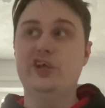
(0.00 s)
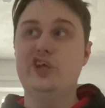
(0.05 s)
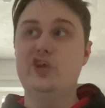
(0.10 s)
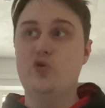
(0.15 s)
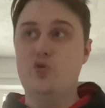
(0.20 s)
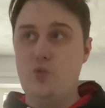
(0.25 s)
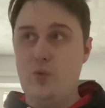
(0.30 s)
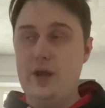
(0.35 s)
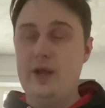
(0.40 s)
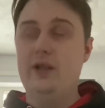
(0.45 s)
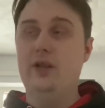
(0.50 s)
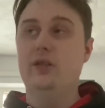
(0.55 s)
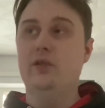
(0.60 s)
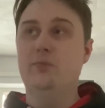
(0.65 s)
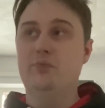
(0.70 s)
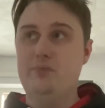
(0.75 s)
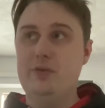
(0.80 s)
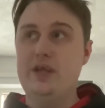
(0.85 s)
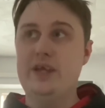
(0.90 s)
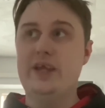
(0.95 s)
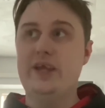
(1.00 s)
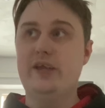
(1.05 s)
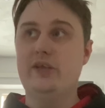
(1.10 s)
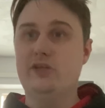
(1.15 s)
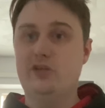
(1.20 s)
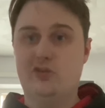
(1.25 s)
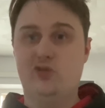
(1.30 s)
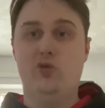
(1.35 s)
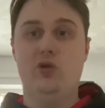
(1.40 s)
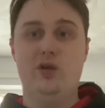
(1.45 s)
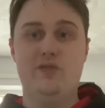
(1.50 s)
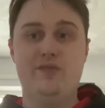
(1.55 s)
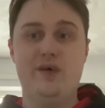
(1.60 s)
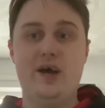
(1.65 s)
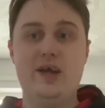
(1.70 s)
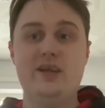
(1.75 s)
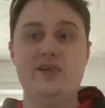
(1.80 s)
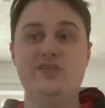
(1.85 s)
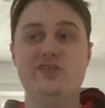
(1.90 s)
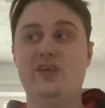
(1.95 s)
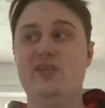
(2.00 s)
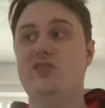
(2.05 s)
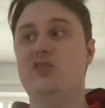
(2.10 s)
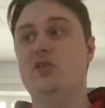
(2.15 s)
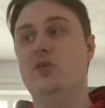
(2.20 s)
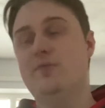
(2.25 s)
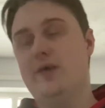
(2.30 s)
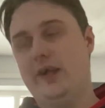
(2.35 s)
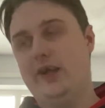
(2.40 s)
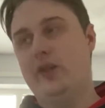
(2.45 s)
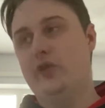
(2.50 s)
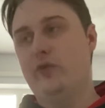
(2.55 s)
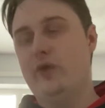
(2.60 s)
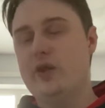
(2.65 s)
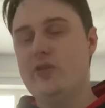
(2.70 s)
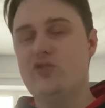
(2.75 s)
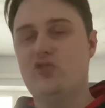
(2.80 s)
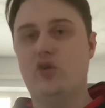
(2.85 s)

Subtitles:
you will be disqualified and sent to the back of the grid.